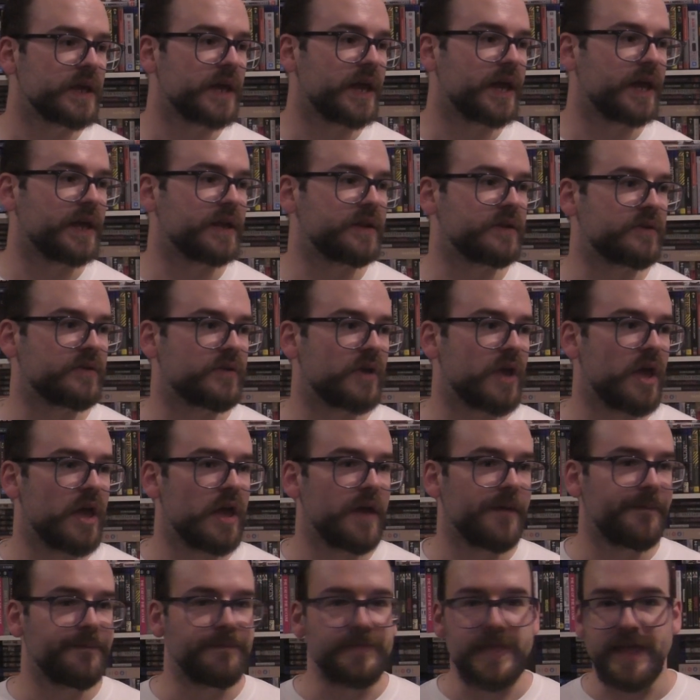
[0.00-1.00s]
And
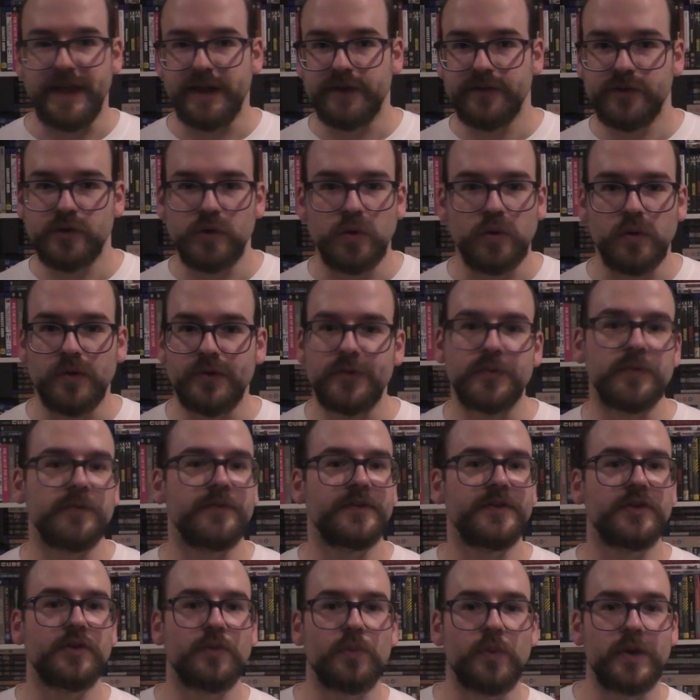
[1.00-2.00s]
then, of course,
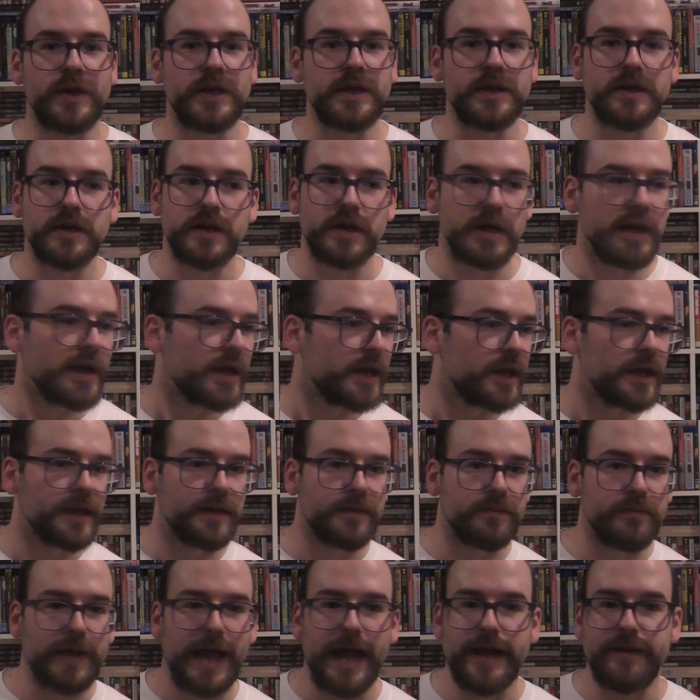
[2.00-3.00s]
within the week,
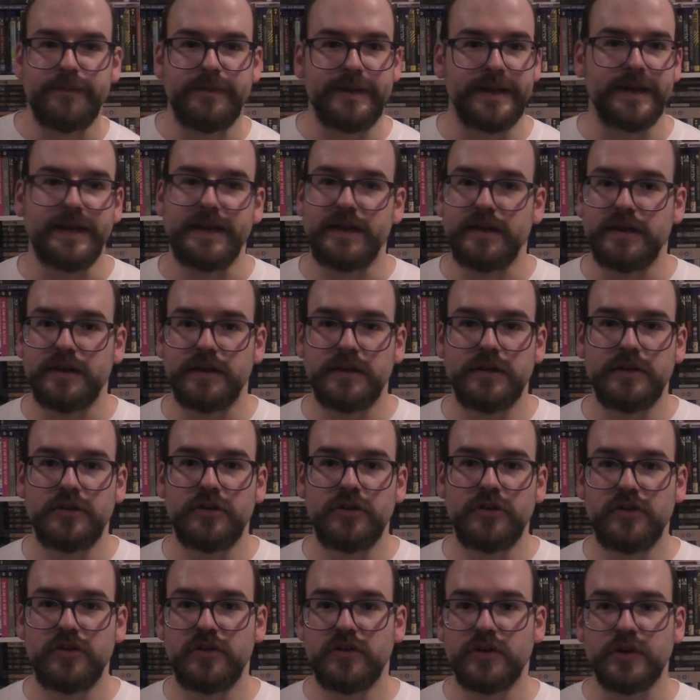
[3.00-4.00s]
it had been
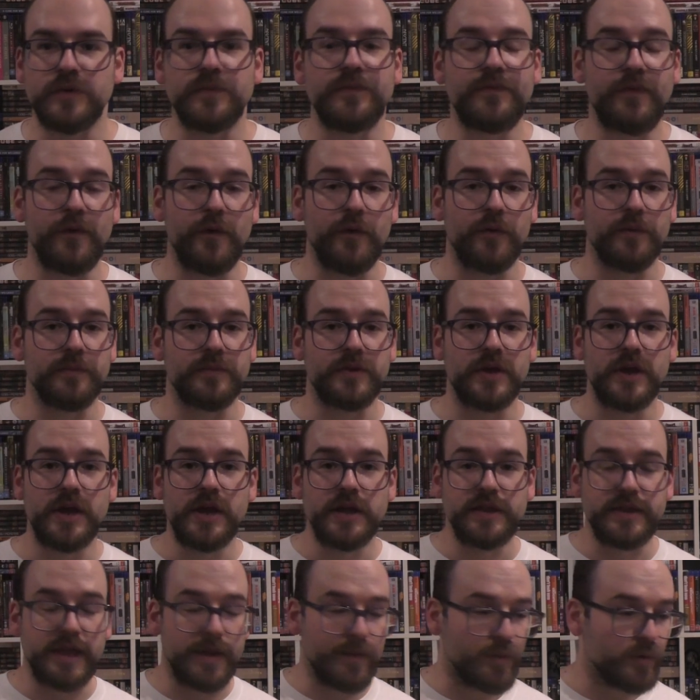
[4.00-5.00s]
confirmed.
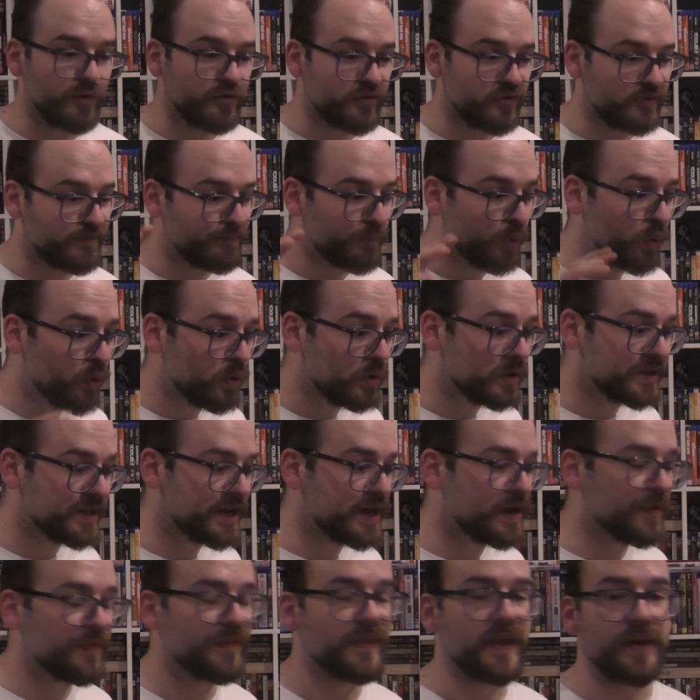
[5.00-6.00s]
They weren't just pulling
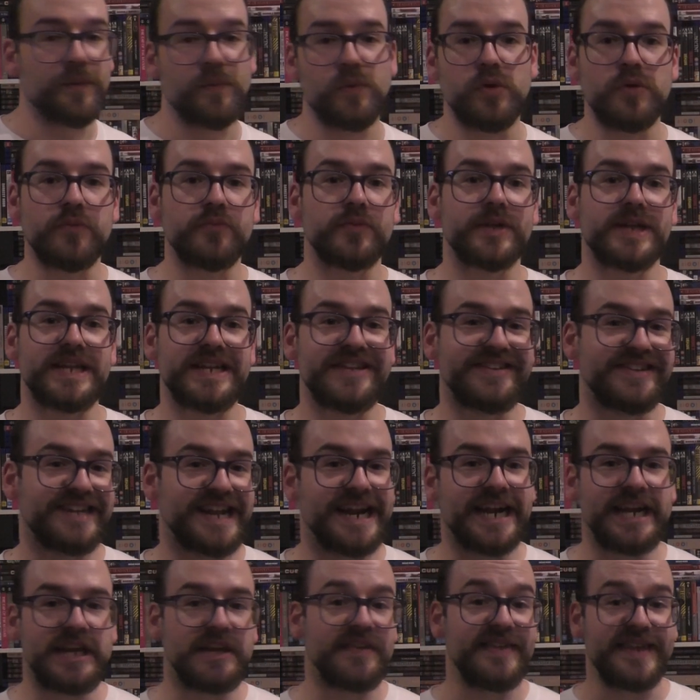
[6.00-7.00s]
out, they weren't releasing
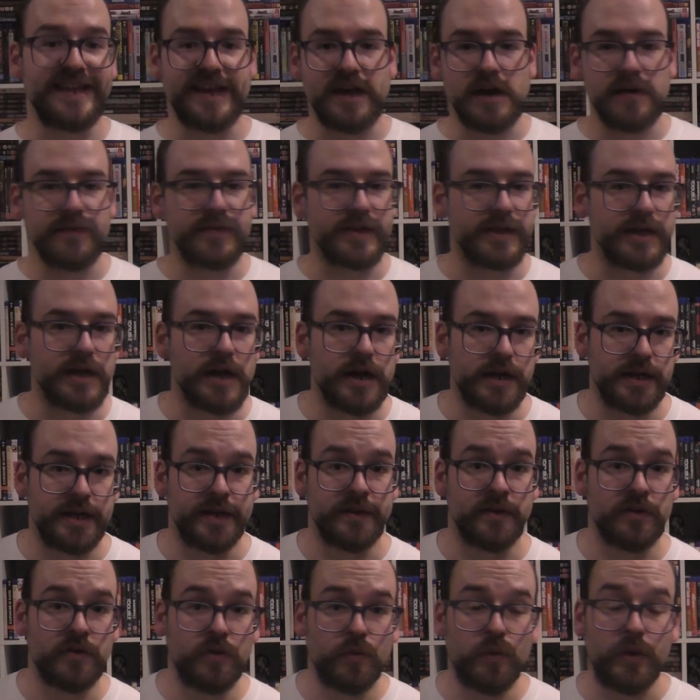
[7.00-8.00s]
anything after
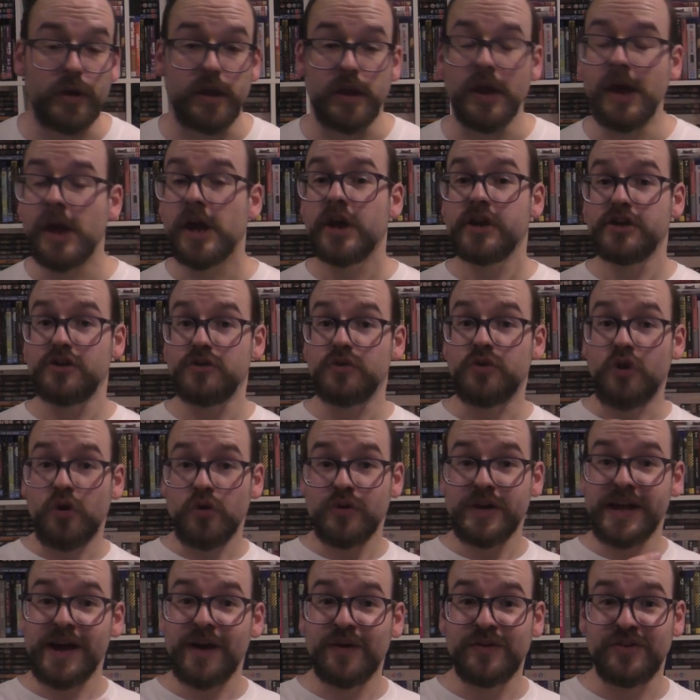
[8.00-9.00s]
Guardians 3. You
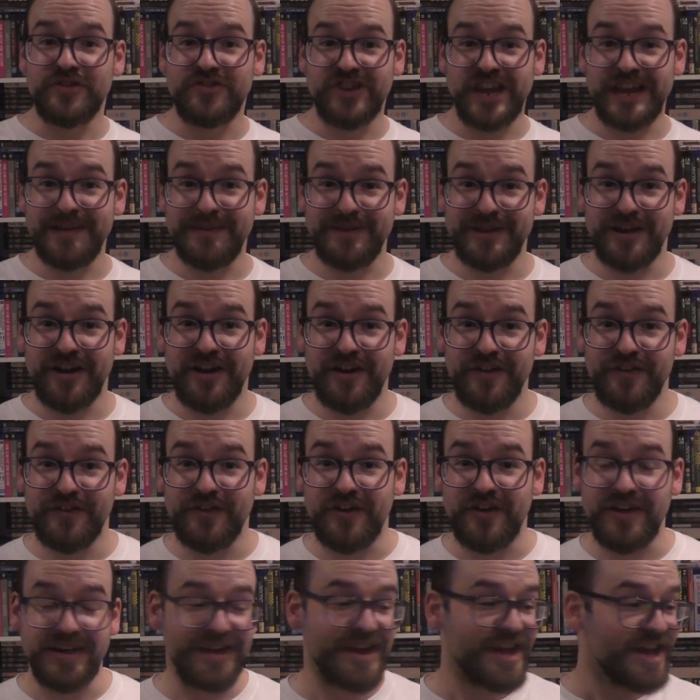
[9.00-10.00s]
go now to JB
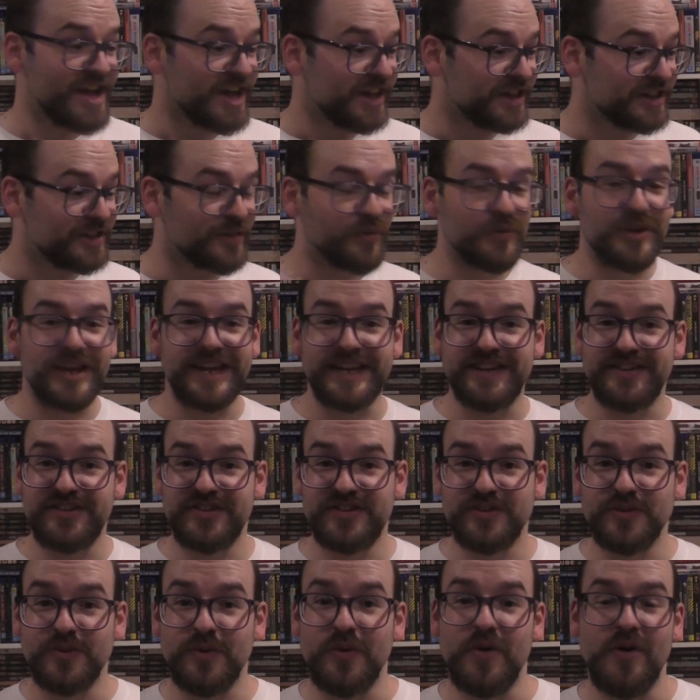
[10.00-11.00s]
Hi-Fi, look in
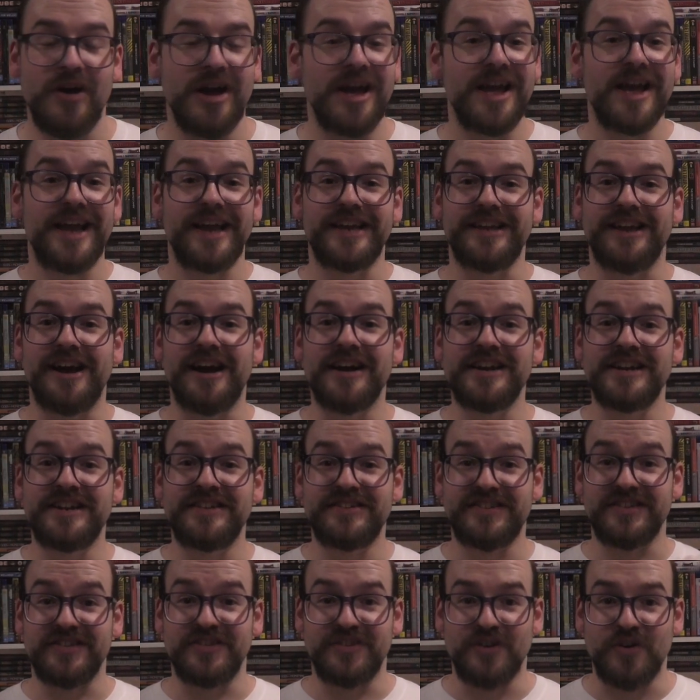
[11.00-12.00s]
store,
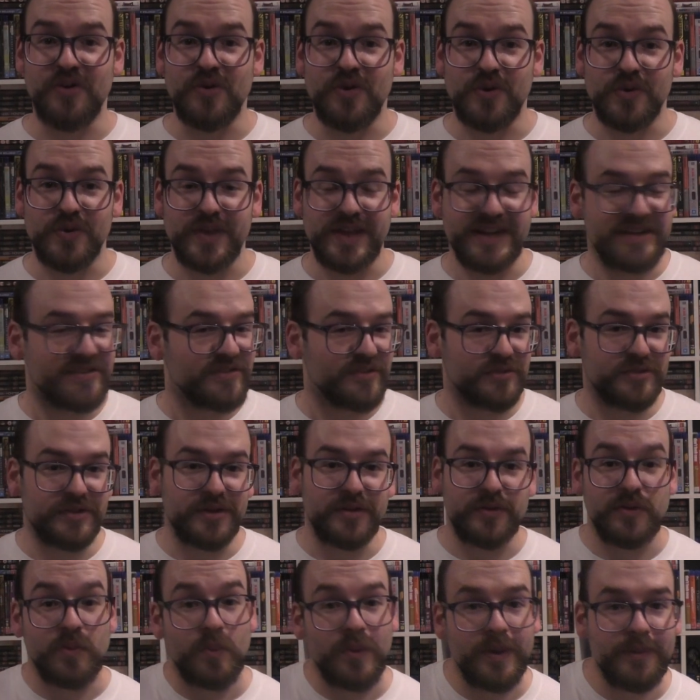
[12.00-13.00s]
Guardians is gone. It's not
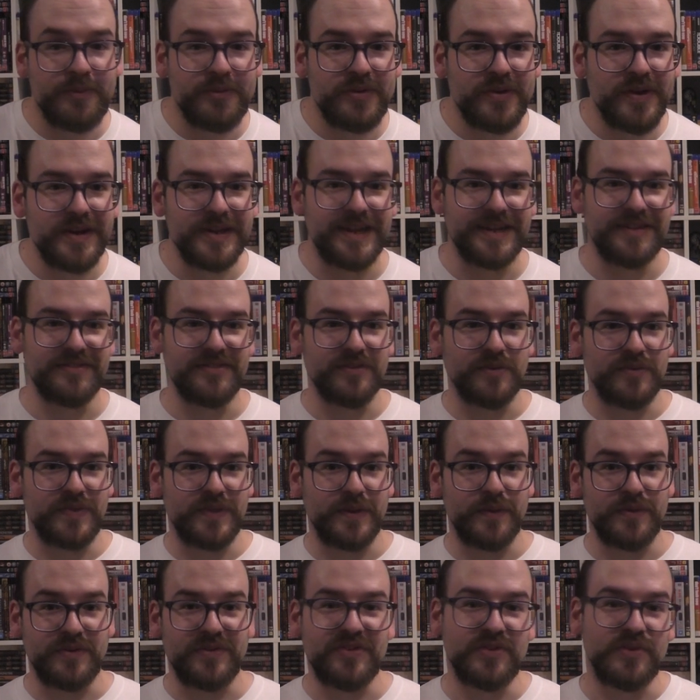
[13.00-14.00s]
there on the website, it's not
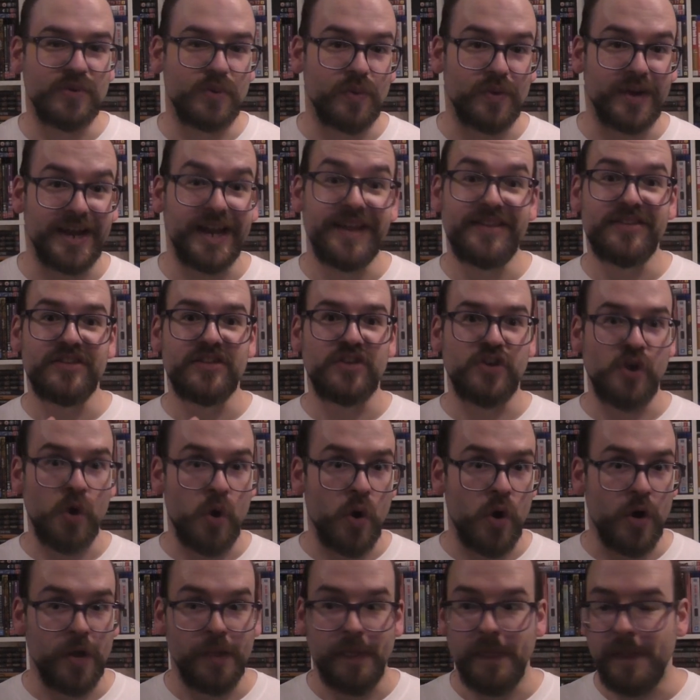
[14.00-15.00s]
there in store. It's
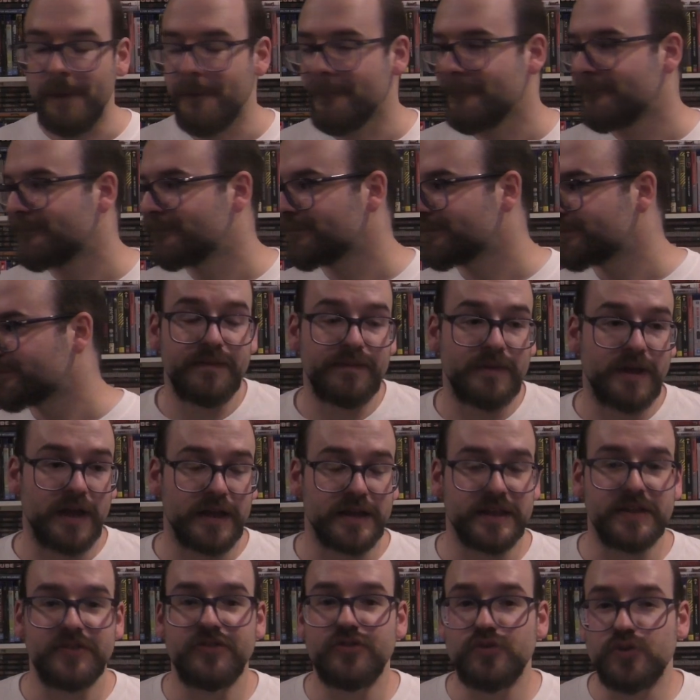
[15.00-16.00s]
gone.
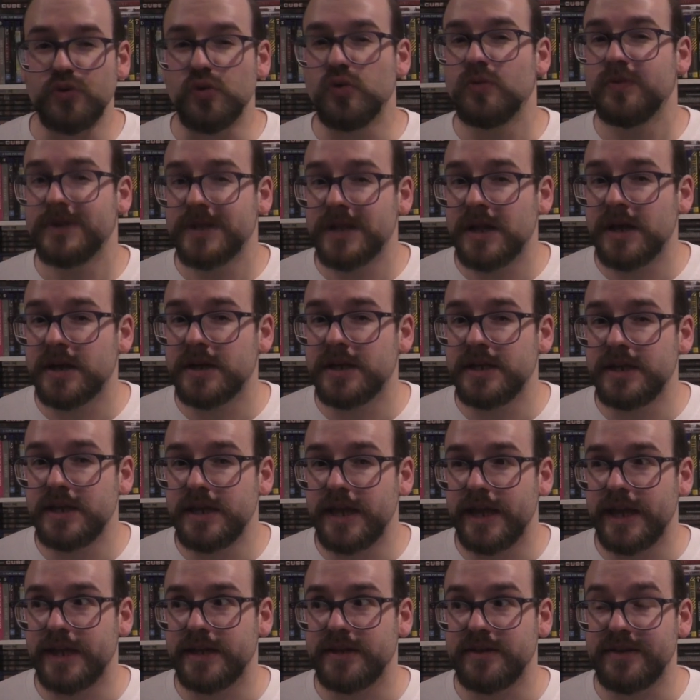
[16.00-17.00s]
Unless you're uber
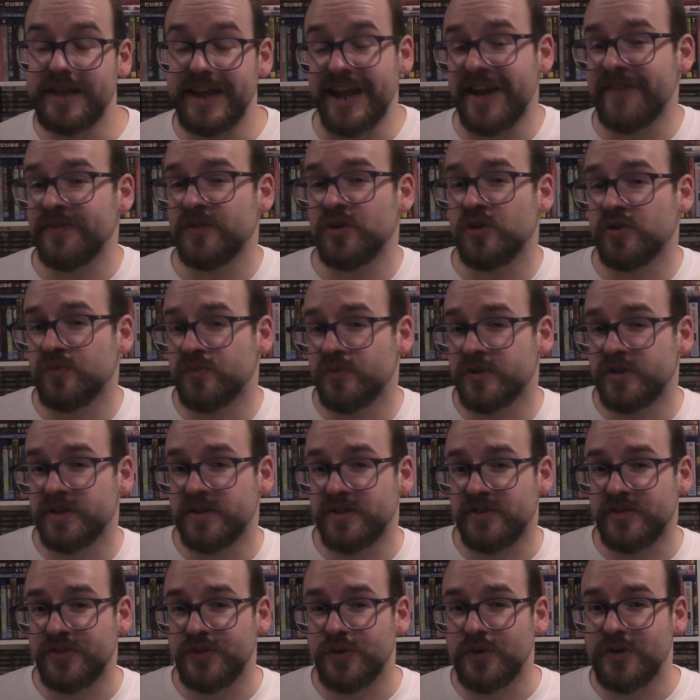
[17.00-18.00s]
lucky and they haven't gotten rid of
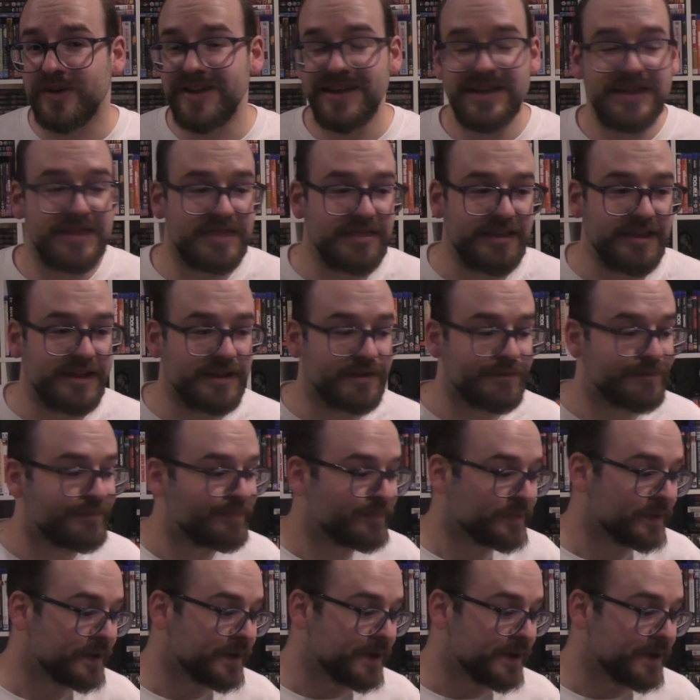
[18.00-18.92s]
the stock yet, then